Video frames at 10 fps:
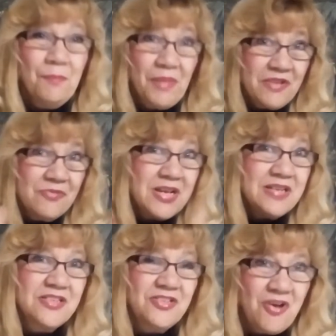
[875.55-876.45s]
But you
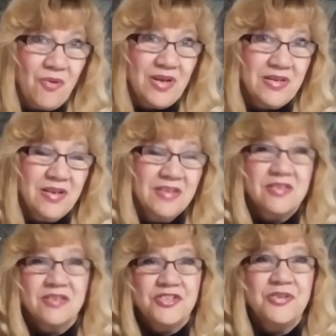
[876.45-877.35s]
need to know it
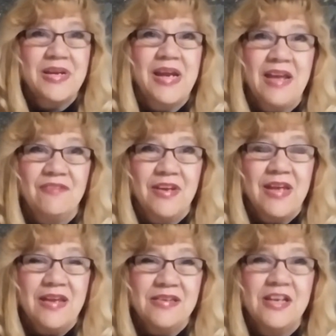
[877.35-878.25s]
so that you can
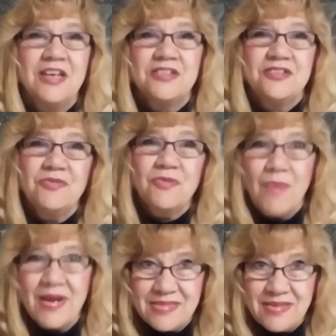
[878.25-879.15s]
advocate to do the
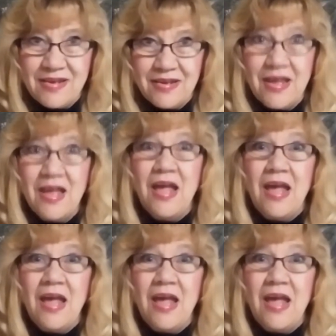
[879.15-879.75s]
right thing